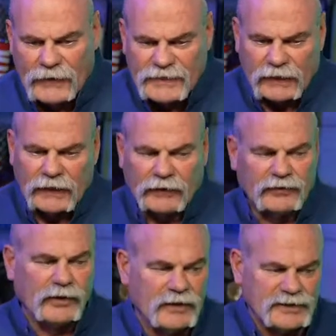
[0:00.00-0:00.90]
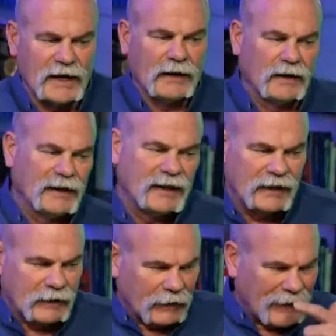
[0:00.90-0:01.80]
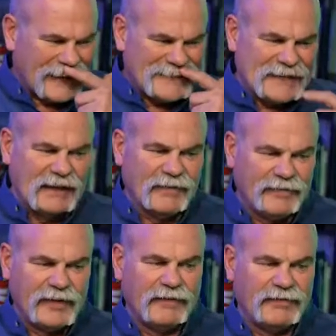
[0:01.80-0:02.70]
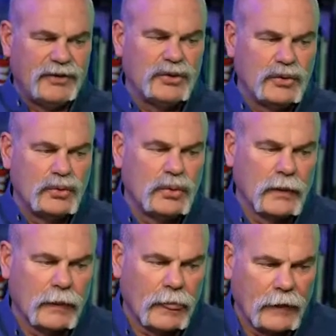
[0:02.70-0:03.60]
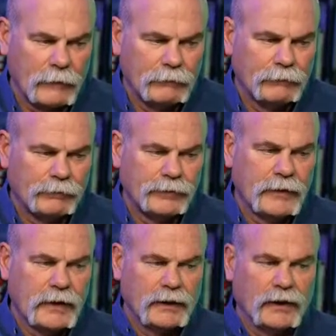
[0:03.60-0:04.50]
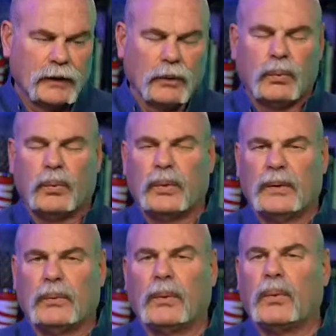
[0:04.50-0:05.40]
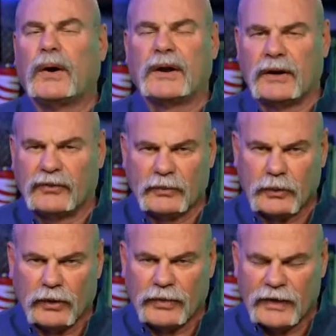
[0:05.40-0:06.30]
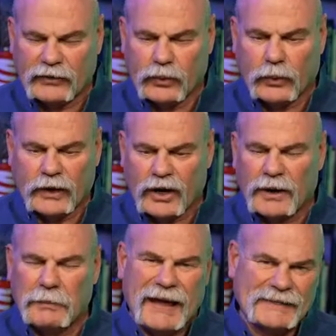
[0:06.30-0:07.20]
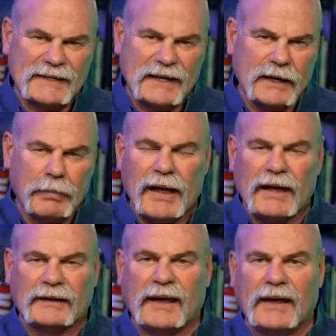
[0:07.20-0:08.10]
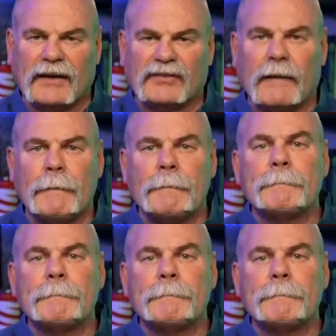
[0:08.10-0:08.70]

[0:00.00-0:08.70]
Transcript: There's a link to the channel again. Guys, if you look, we're working on some cool things. We're working on a magazine, a podcast,